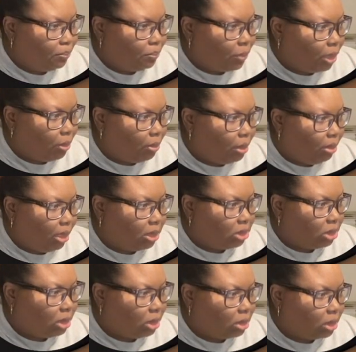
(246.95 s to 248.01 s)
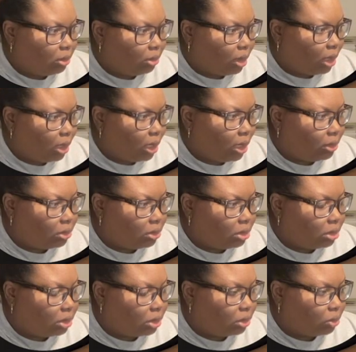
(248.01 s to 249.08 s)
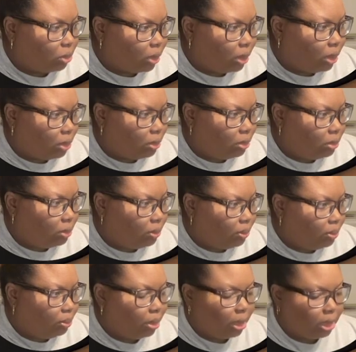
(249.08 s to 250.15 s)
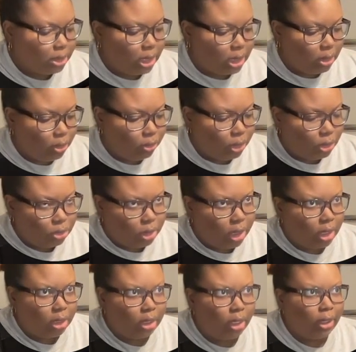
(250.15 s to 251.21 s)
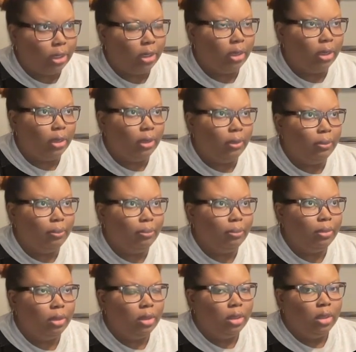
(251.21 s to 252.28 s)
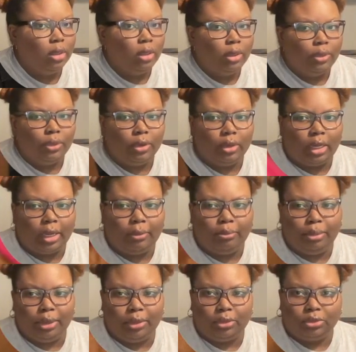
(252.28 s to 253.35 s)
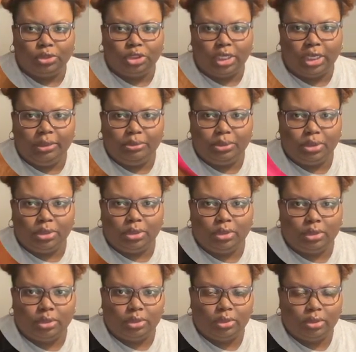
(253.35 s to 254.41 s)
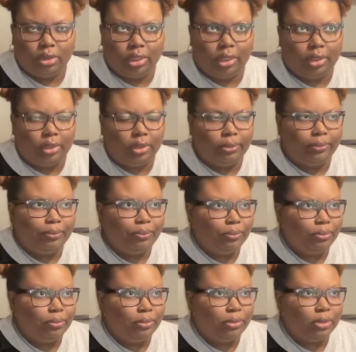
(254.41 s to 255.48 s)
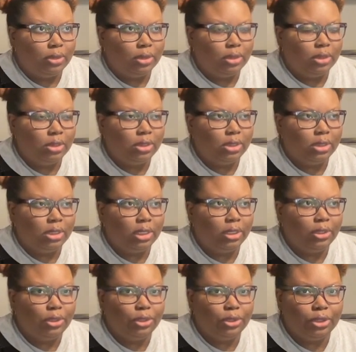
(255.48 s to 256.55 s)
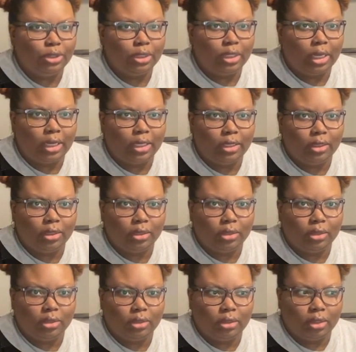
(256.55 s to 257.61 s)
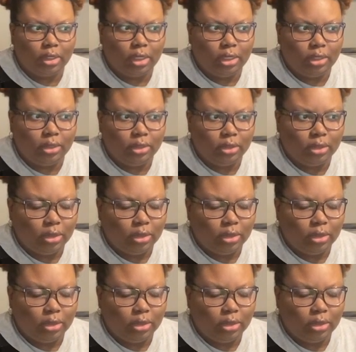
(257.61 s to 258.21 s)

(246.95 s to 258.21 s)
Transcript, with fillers: Maybe I should look up lighthouses as well. Because I know those are kind of like... um, They're like barrel shaped. They're cylinder like looking.